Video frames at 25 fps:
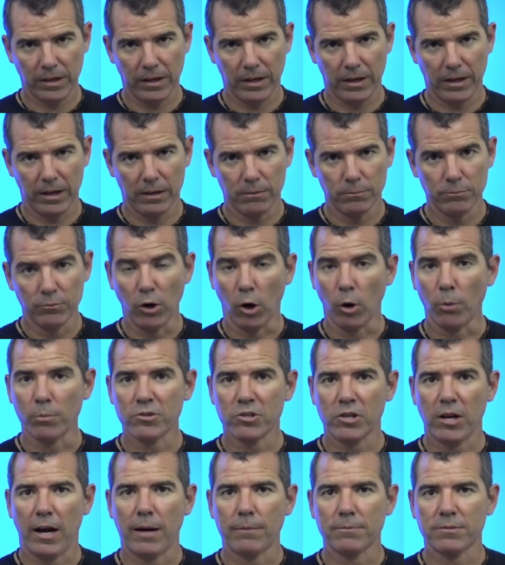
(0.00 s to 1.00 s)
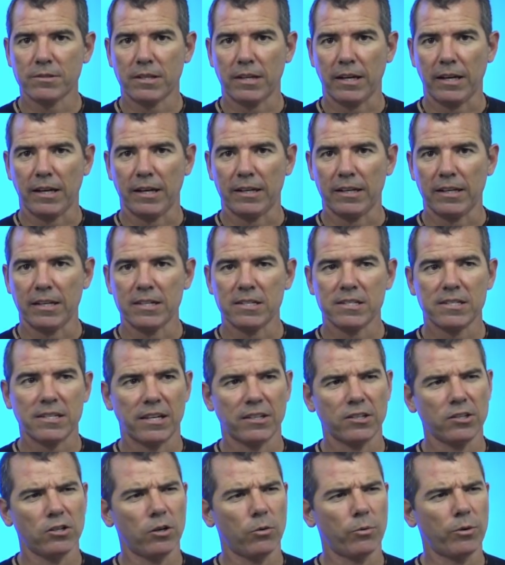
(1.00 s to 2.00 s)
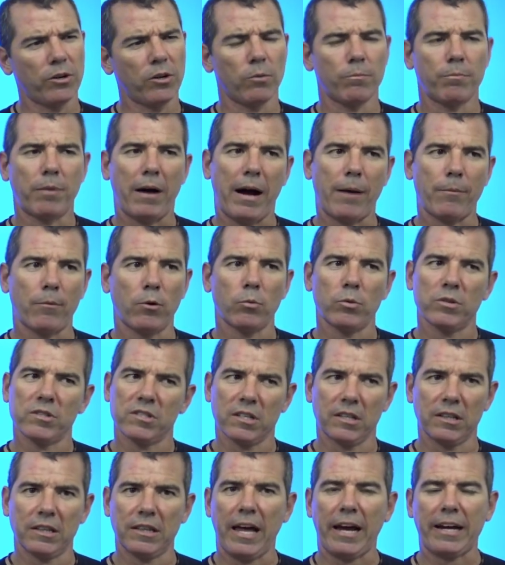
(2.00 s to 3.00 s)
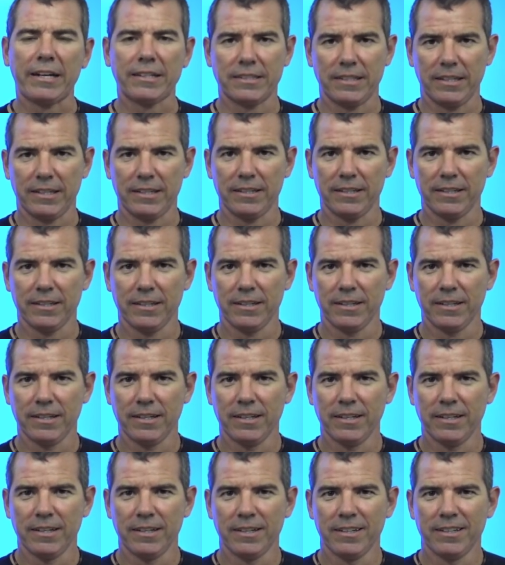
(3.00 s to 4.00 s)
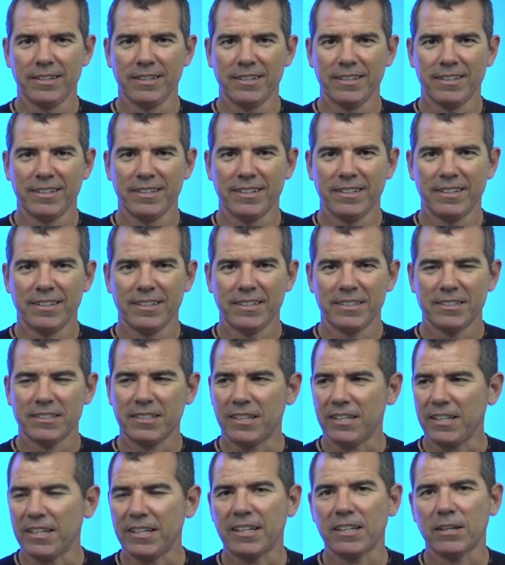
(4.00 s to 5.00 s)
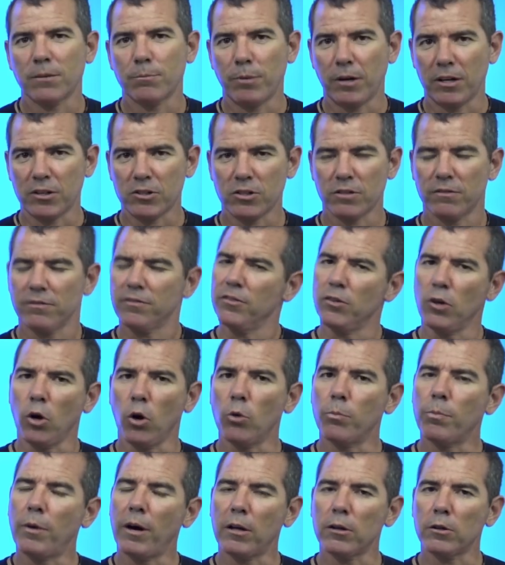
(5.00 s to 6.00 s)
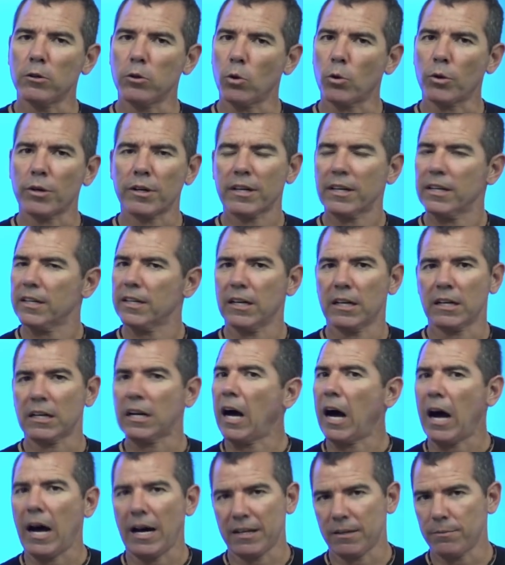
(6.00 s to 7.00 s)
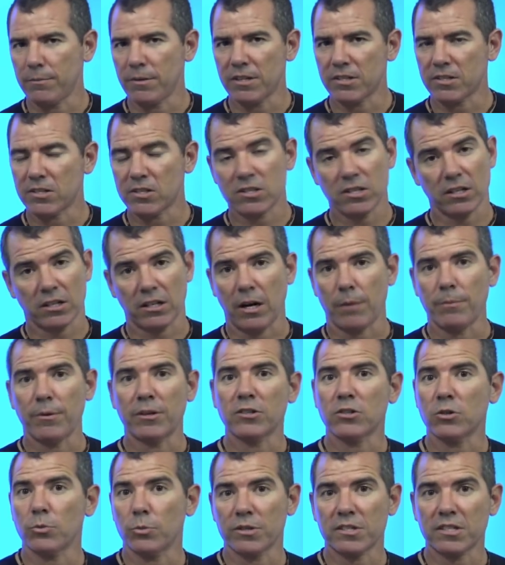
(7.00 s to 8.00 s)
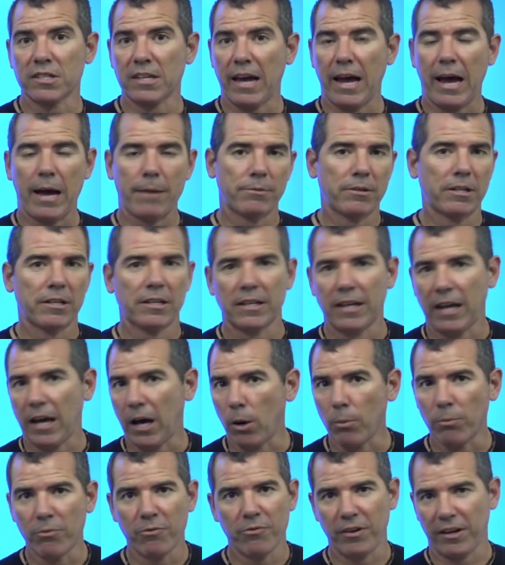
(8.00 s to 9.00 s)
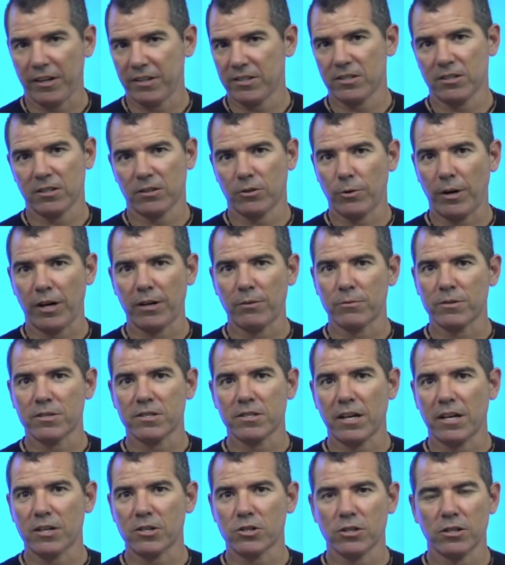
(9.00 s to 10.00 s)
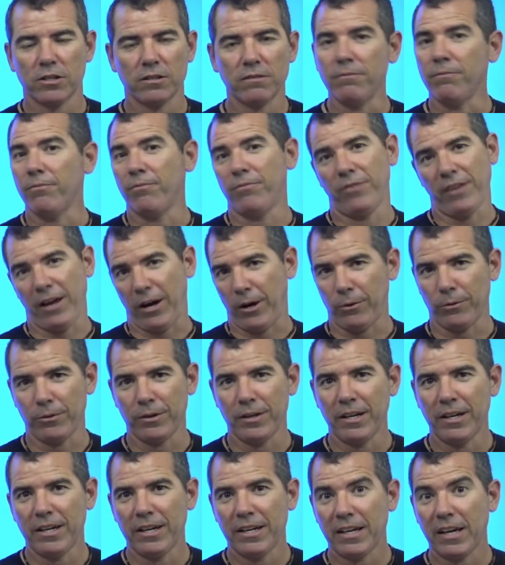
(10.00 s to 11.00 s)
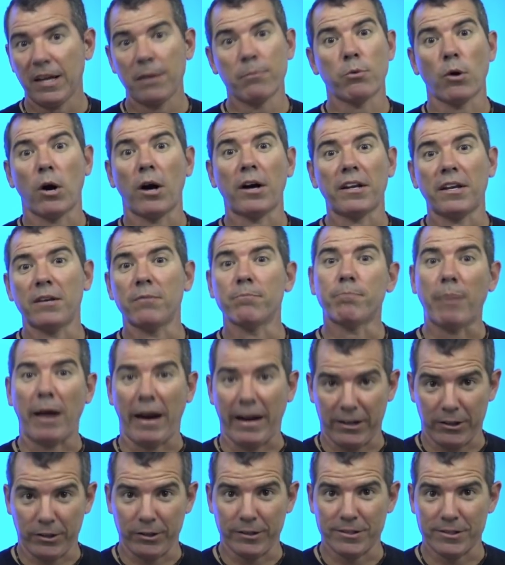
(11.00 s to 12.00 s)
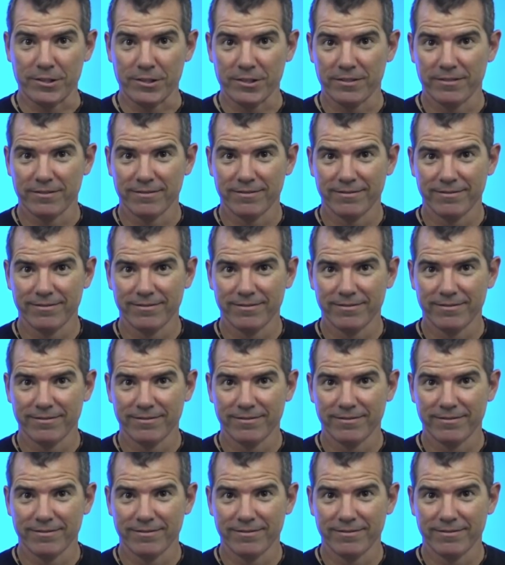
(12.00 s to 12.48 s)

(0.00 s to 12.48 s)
Noam Chomsky, and he said, you know, when Obama was elected, did he get a bunch of Nobel laureate economists to come into his cabinet and help fix the Great Recession? No. He brought in bankers.